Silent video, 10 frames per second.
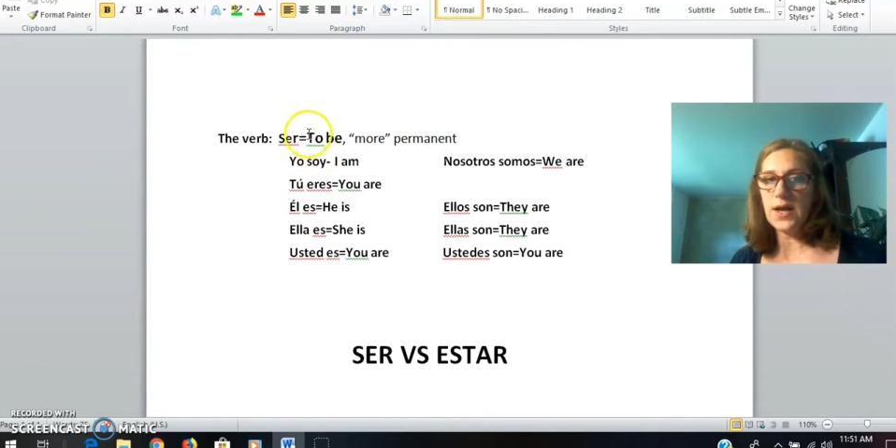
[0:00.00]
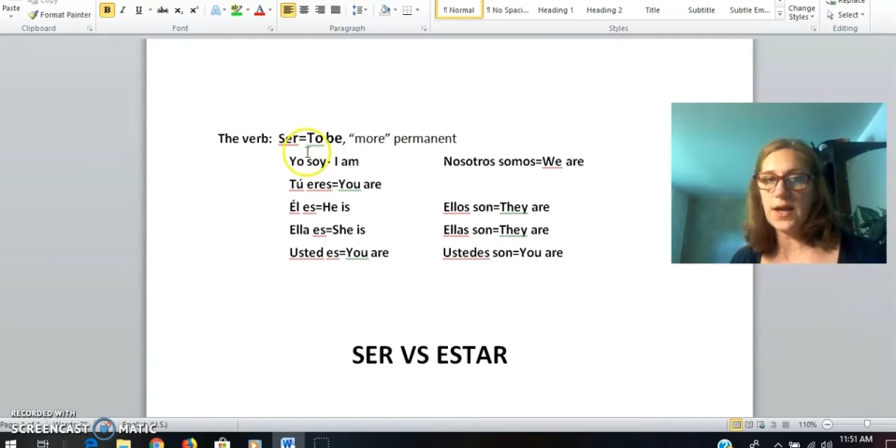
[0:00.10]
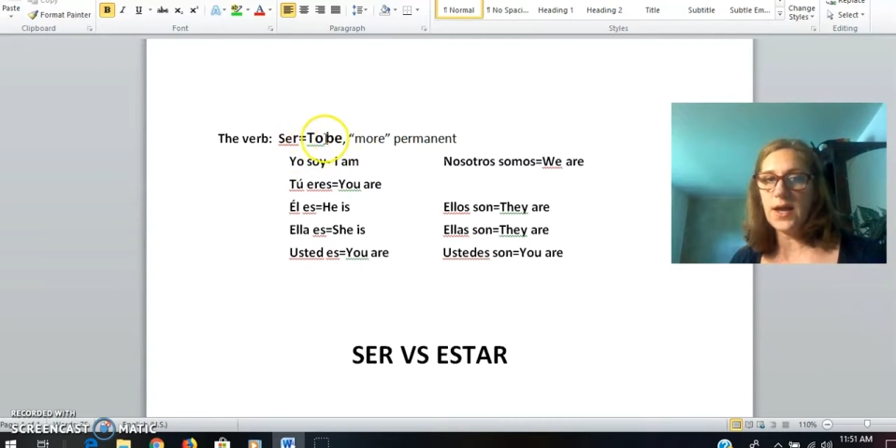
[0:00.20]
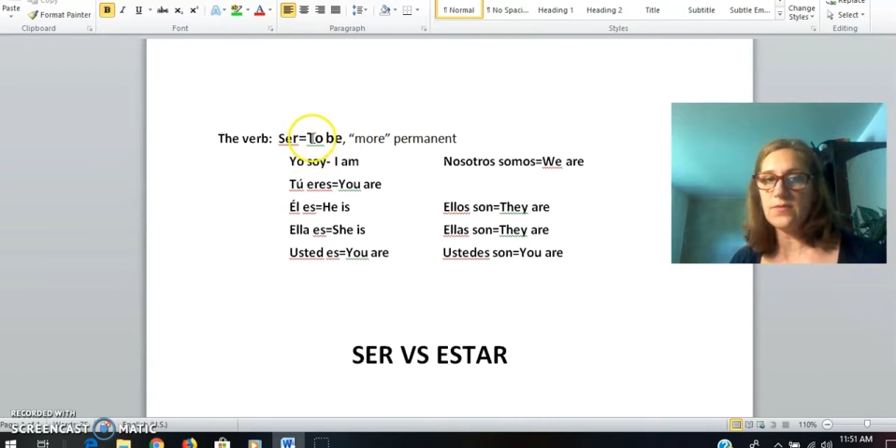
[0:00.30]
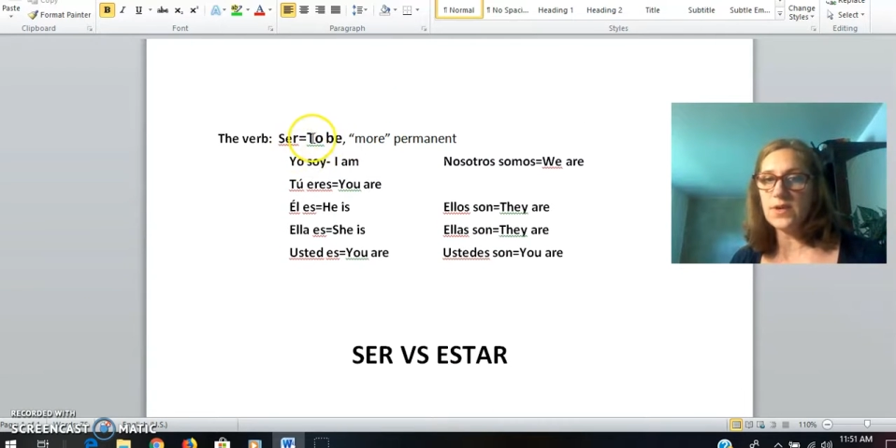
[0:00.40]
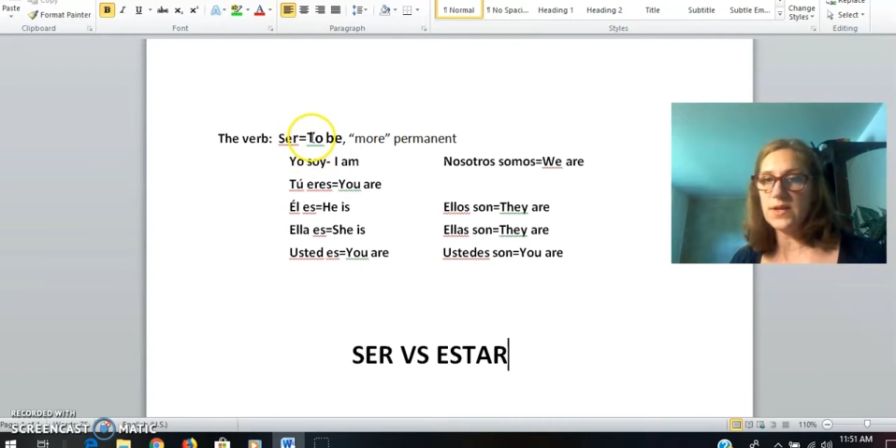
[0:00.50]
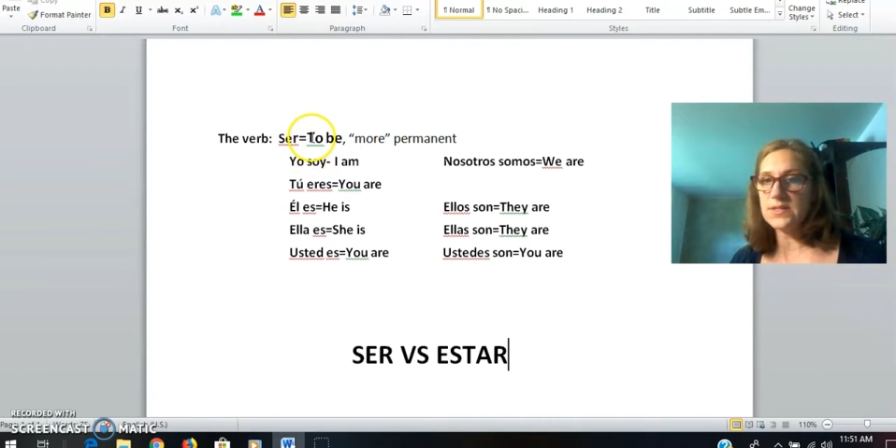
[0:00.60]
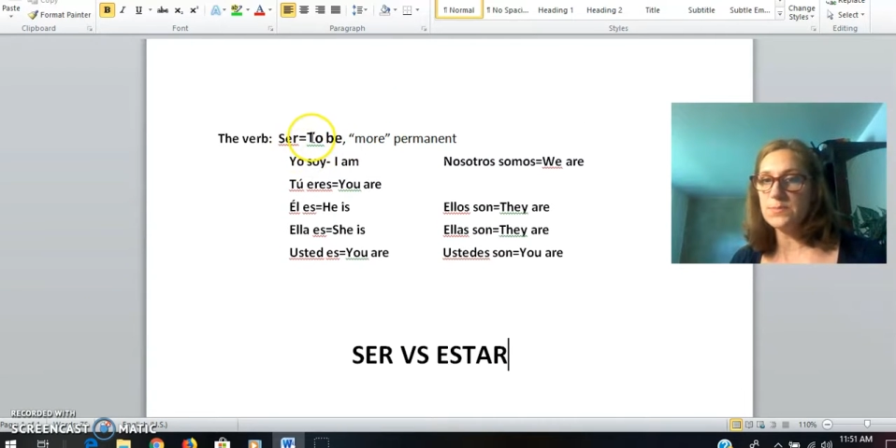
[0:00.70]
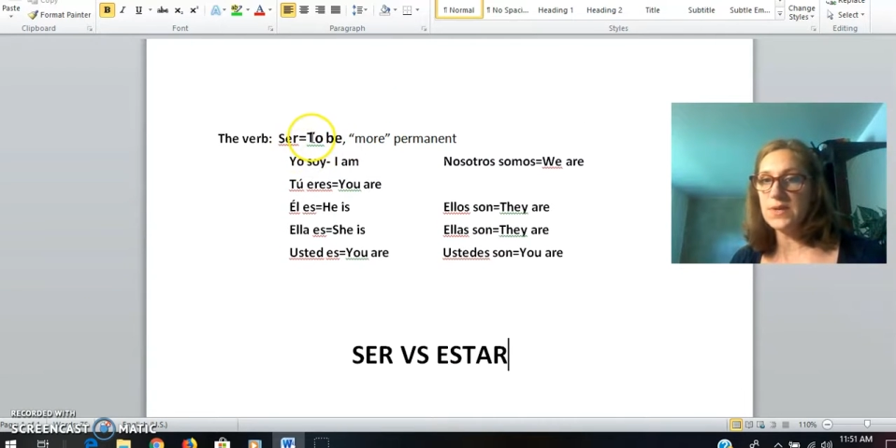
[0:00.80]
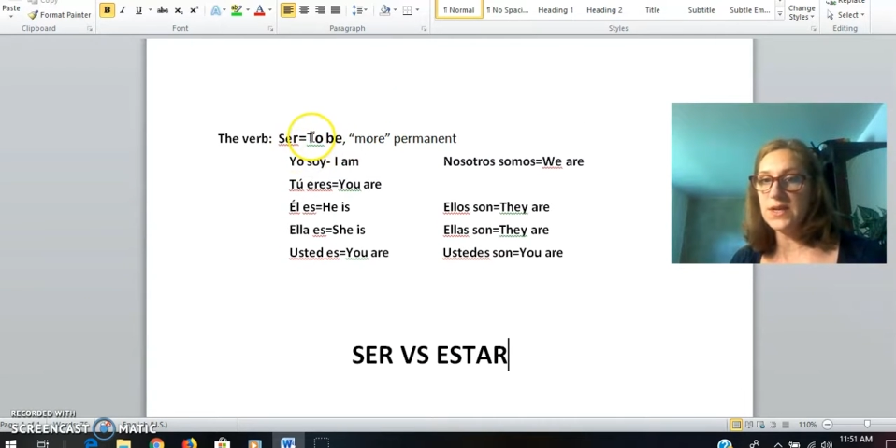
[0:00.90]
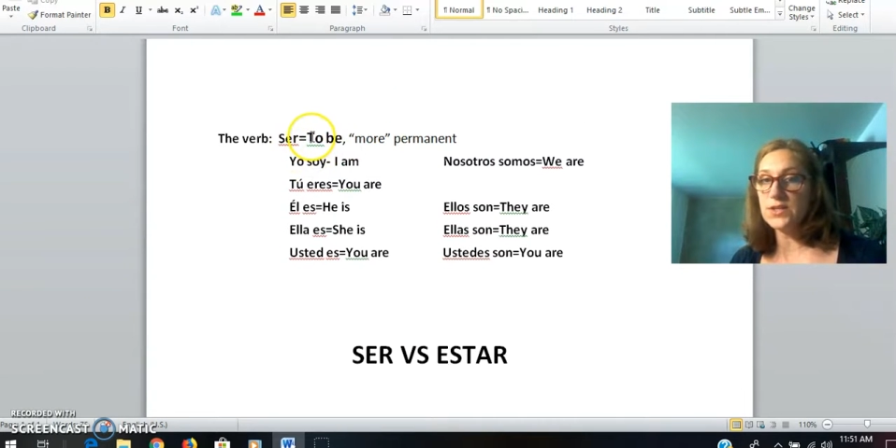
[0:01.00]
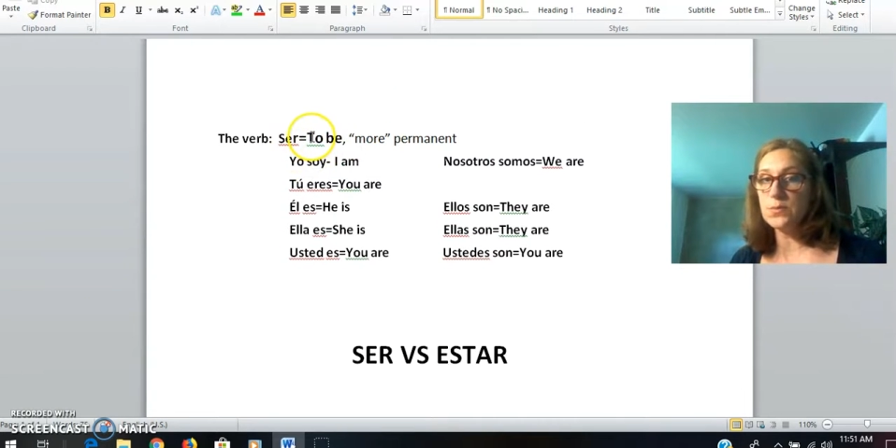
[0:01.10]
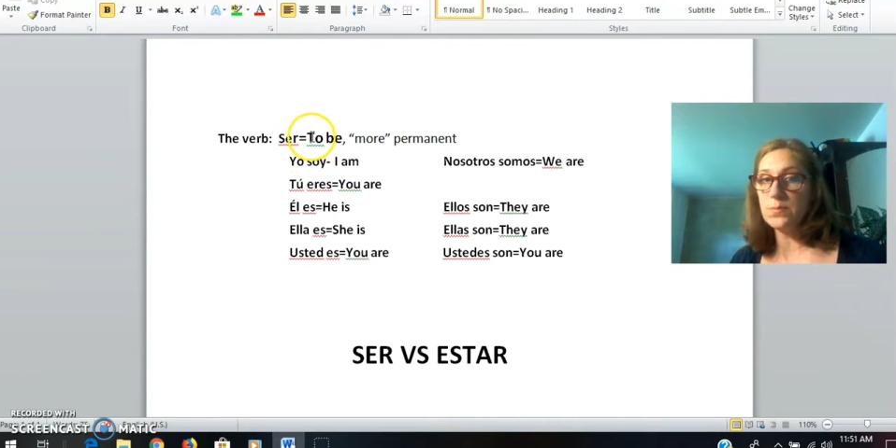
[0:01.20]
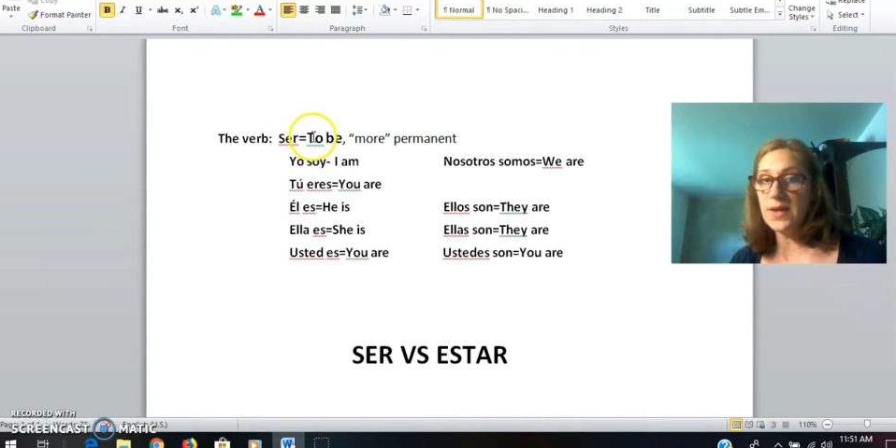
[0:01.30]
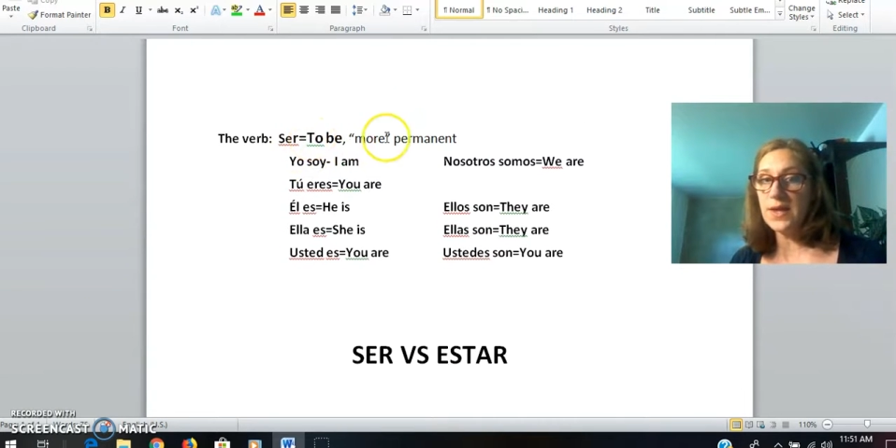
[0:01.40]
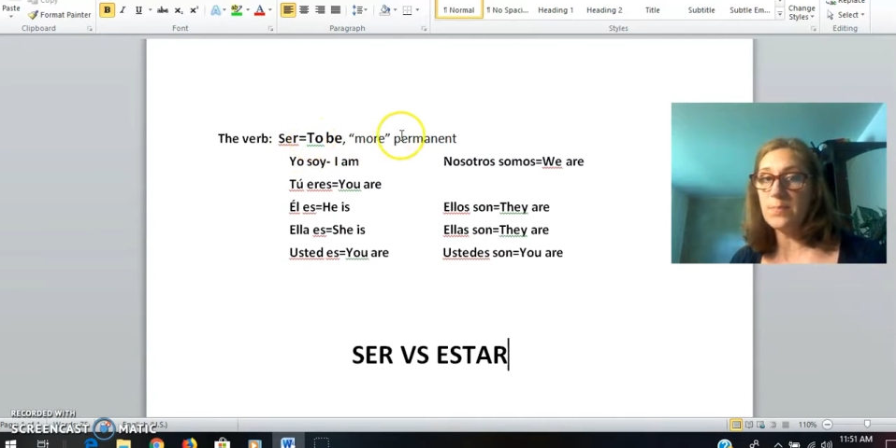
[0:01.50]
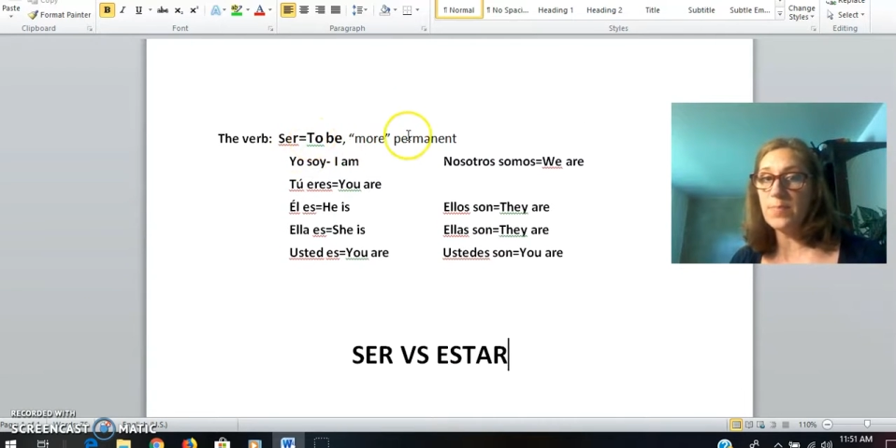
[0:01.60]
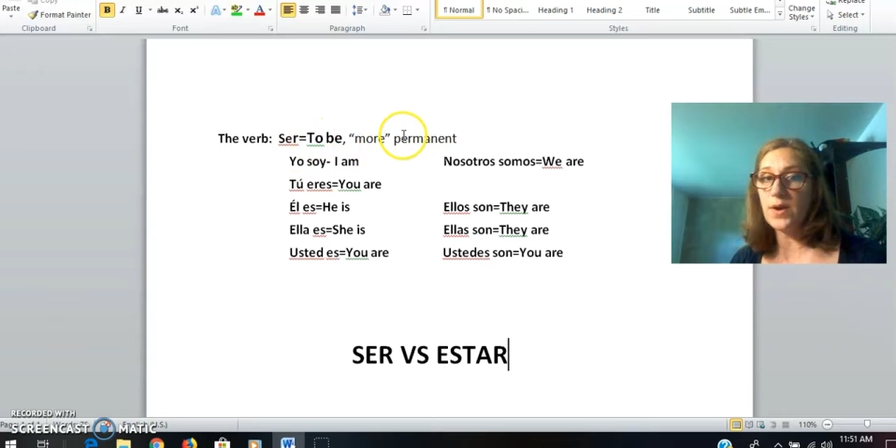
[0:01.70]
I have it as meaning to be,